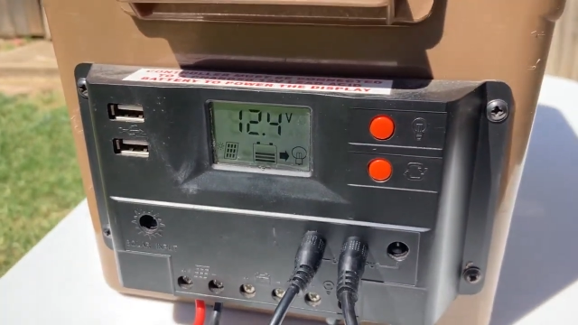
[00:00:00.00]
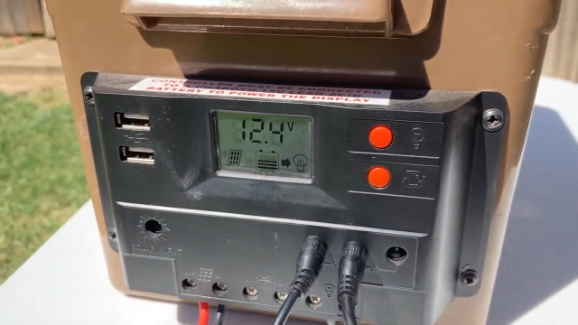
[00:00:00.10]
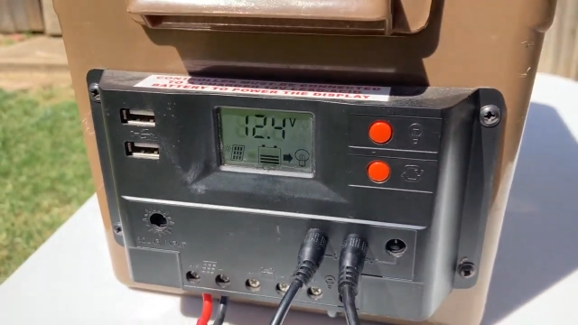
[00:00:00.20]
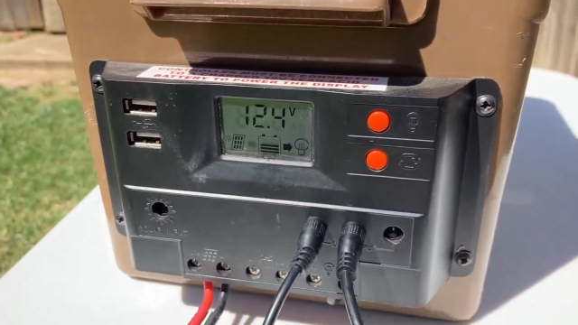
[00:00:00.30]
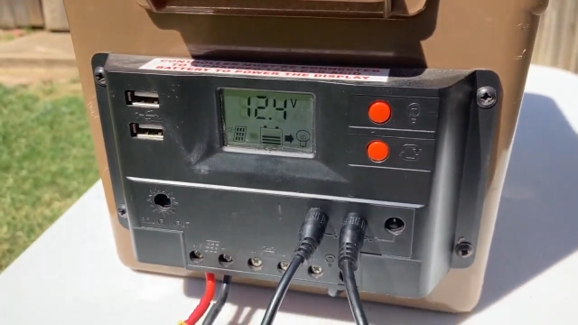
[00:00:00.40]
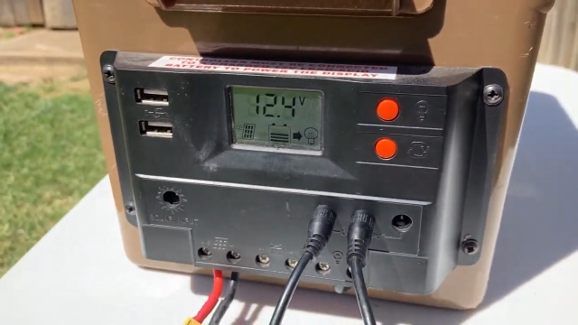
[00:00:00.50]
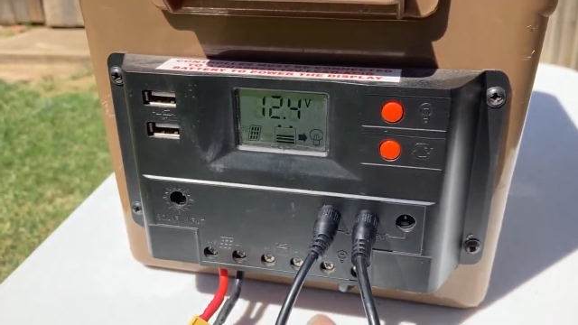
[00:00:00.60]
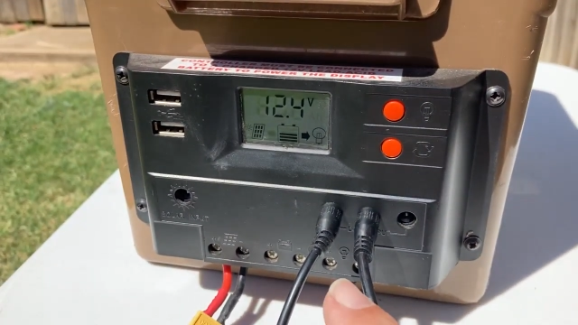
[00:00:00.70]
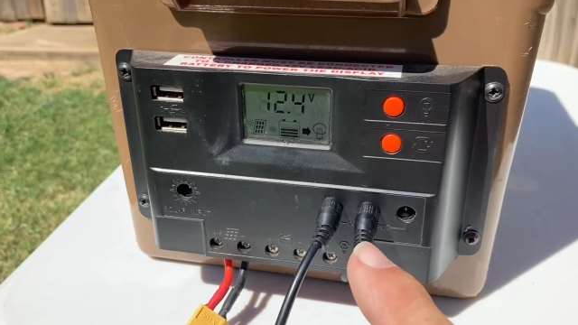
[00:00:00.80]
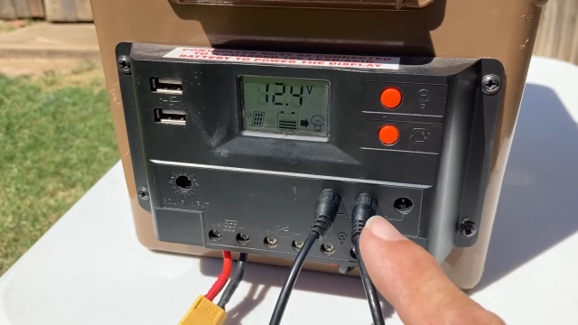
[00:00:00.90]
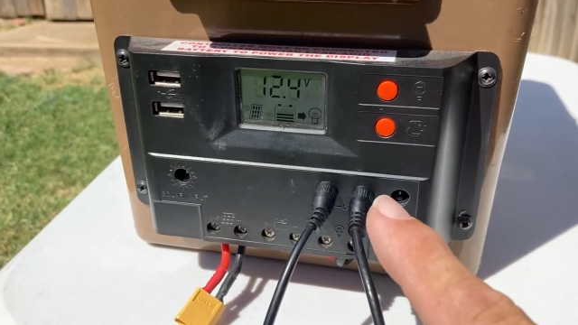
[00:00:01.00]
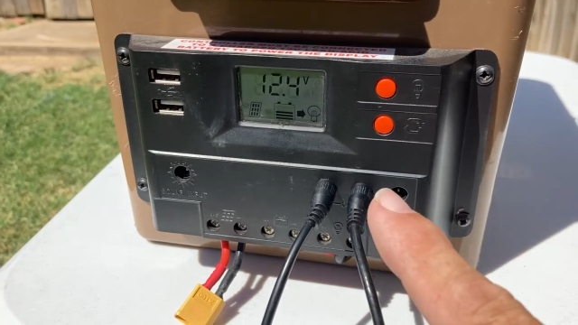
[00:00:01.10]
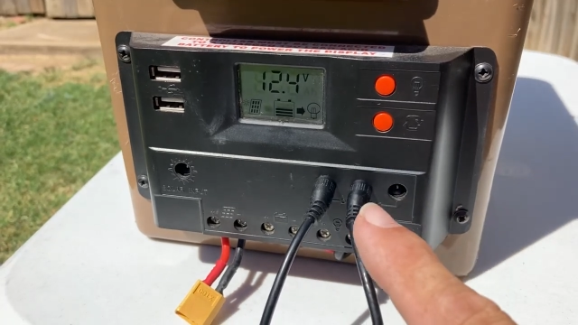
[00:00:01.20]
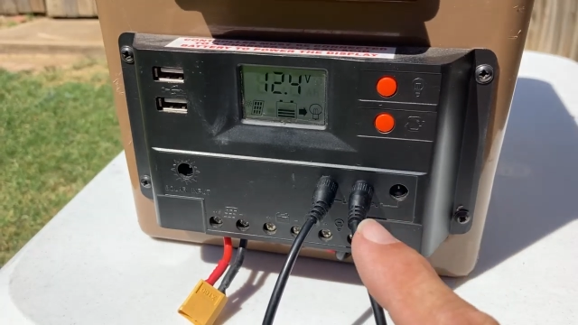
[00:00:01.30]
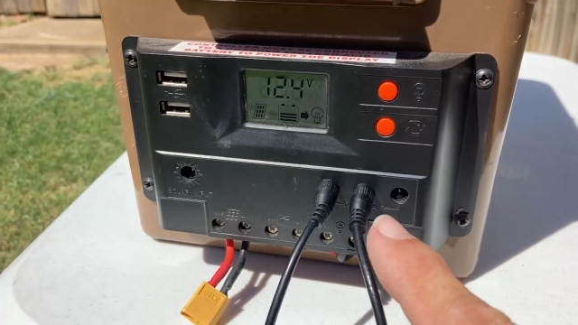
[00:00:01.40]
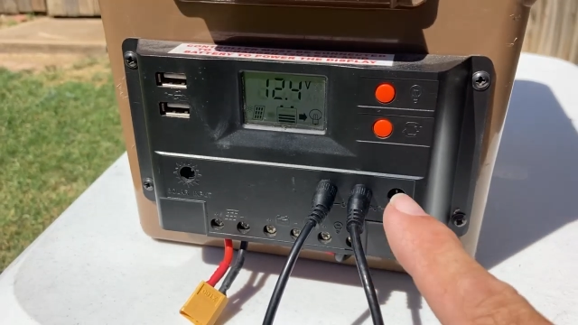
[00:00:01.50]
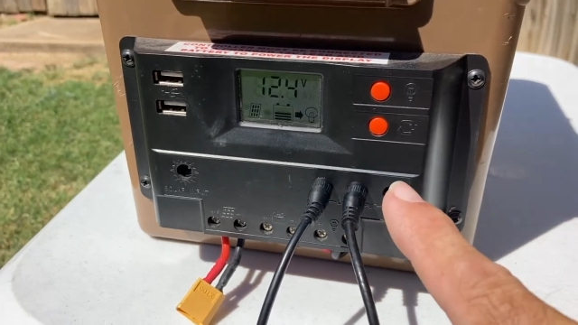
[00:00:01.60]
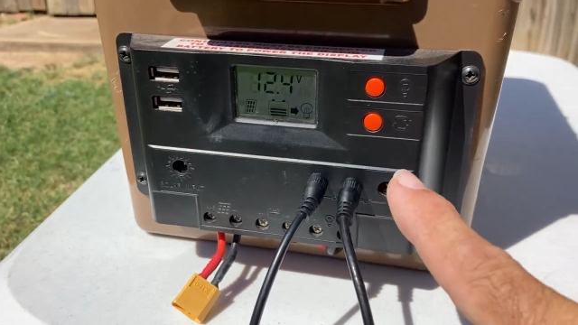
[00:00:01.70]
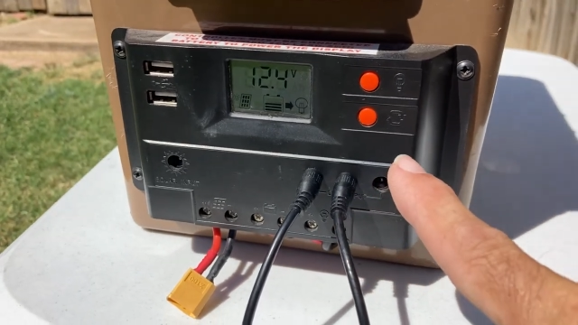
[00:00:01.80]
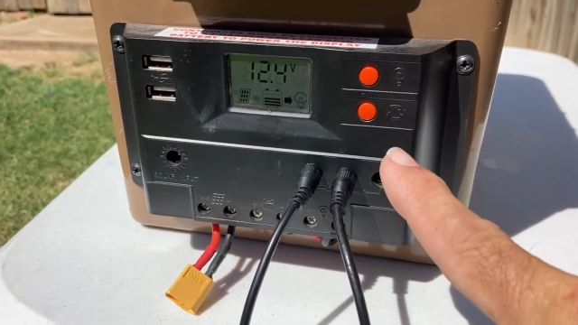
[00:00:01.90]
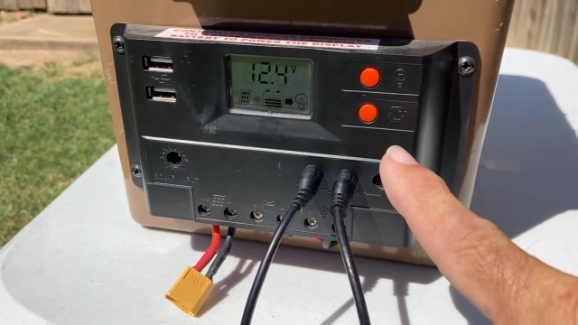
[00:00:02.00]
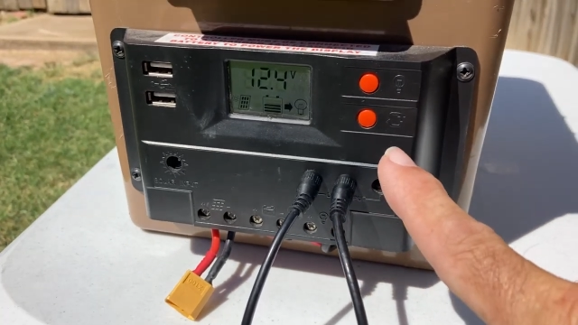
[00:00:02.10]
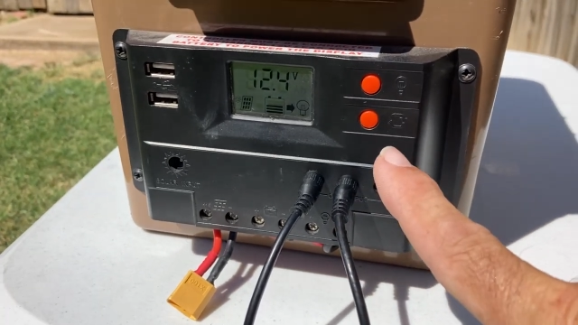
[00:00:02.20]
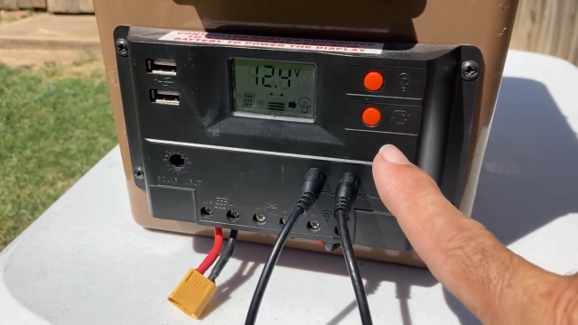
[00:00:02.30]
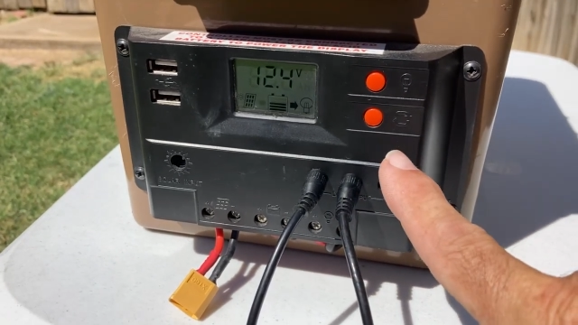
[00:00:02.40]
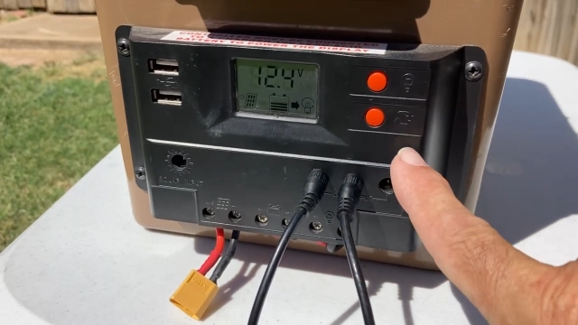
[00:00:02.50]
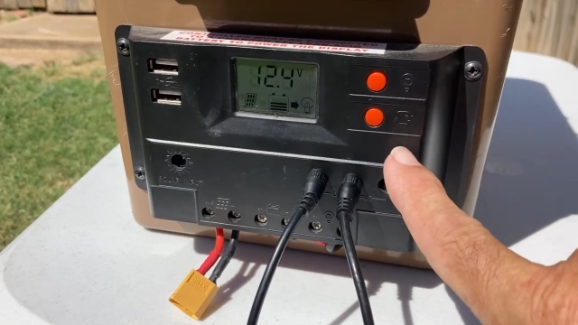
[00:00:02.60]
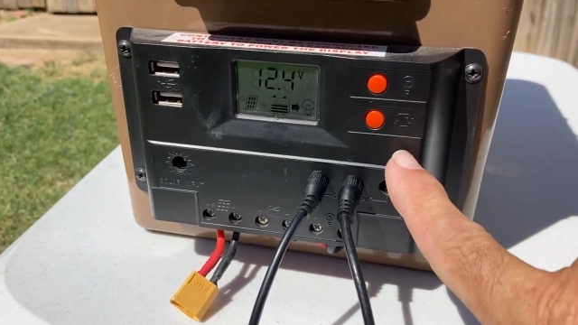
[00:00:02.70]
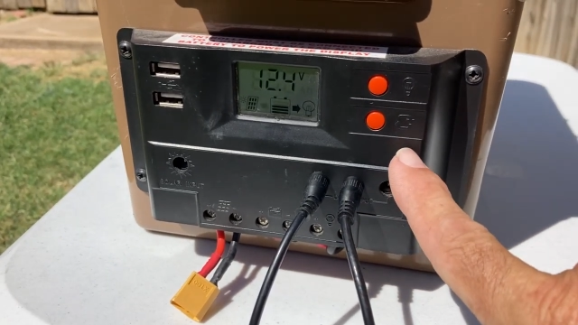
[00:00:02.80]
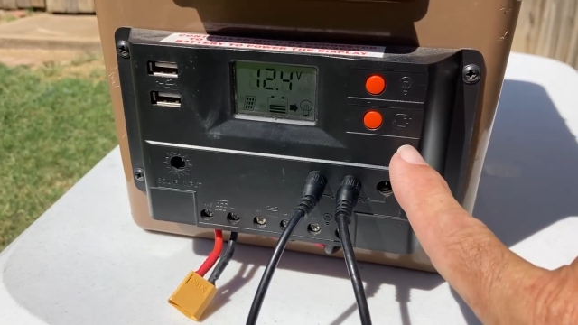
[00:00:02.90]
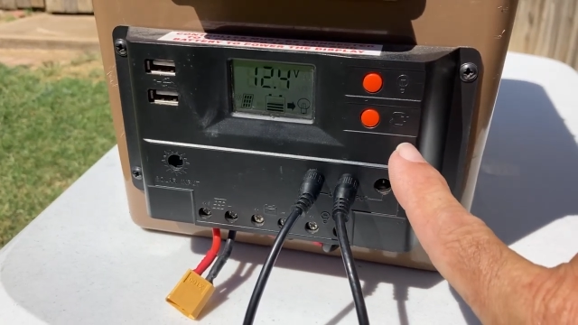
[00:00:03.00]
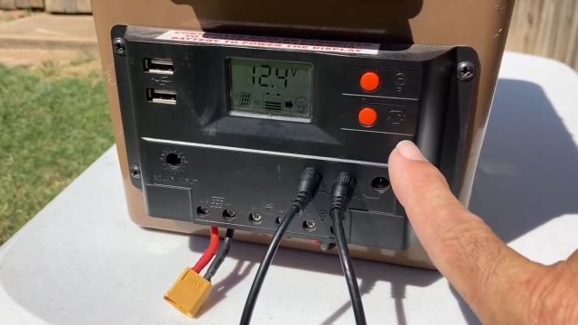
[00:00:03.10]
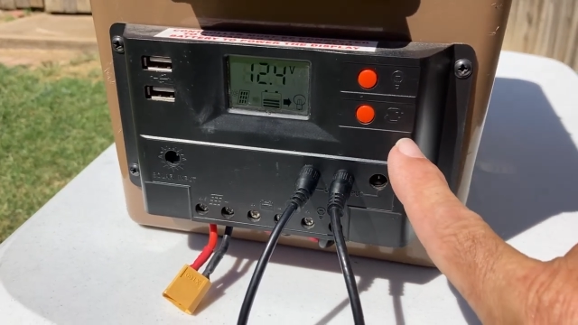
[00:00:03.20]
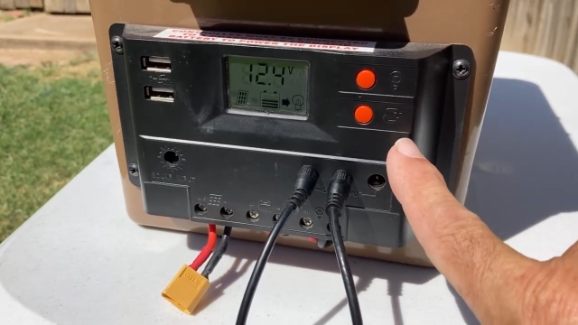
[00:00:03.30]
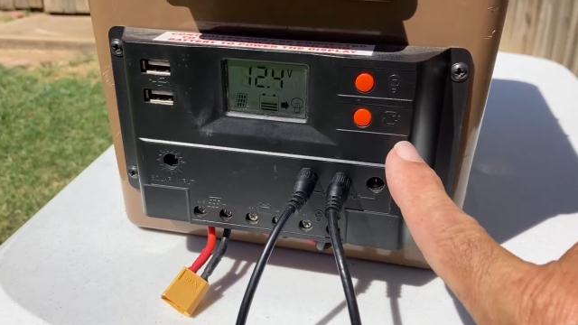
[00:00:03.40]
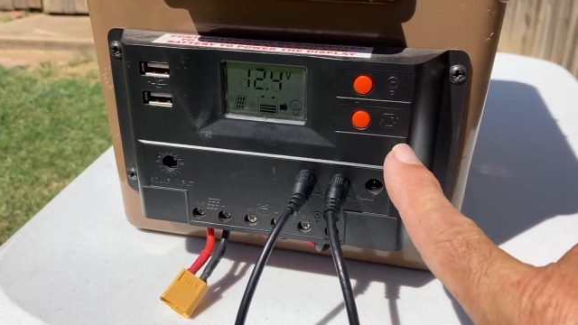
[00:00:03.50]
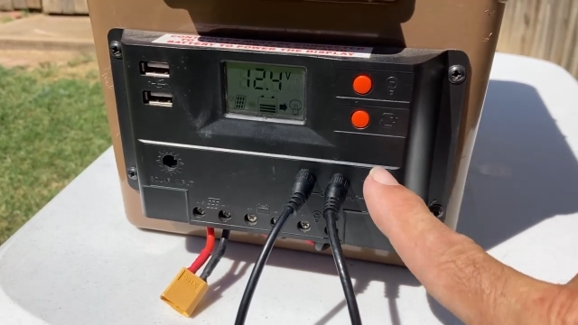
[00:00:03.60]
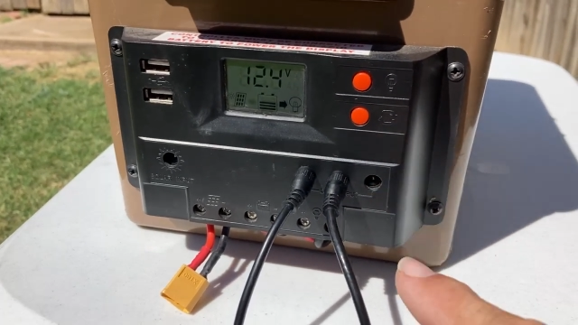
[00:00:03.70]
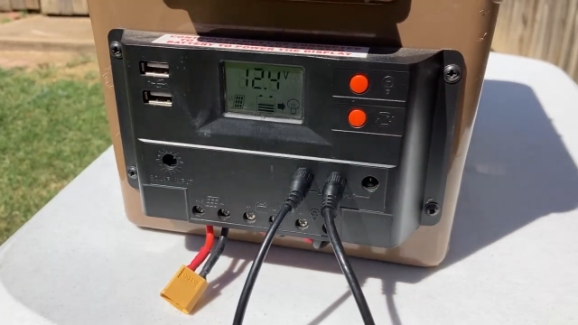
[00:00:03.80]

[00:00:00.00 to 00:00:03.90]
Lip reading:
(no speaker visible)